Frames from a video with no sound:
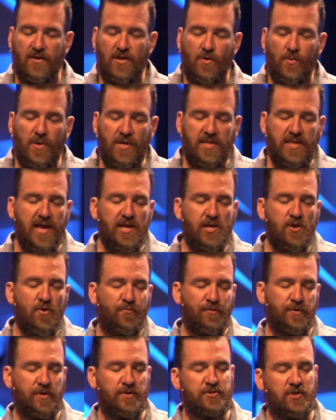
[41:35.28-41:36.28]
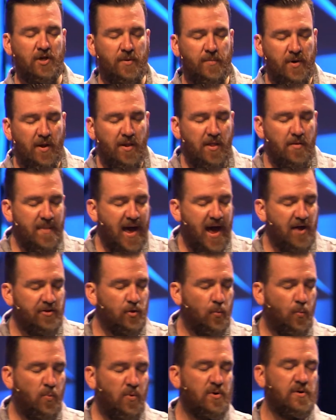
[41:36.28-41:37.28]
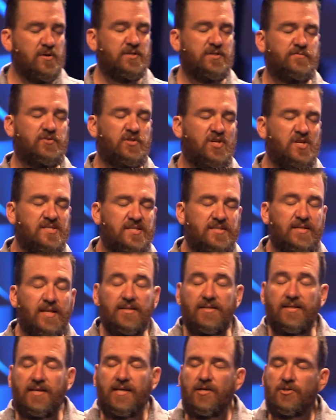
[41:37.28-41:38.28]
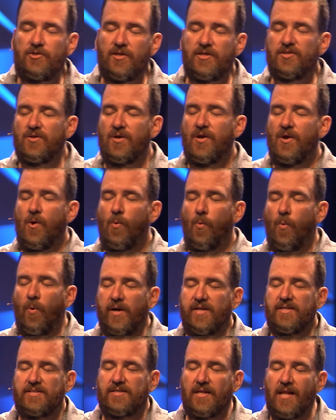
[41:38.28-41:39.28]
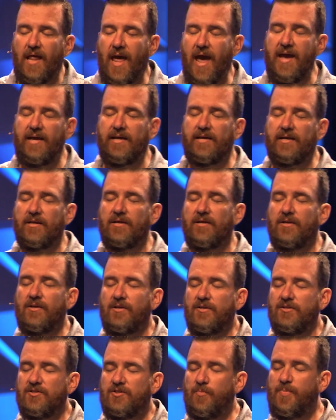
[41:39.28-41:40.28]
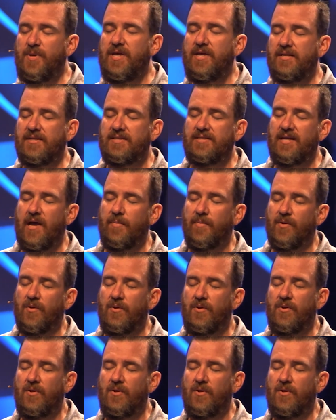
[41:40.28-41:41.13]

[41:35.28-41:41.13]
We thank you for the Sermon on the Mount, the words of Jesus that teach us what it's like to be a disciple.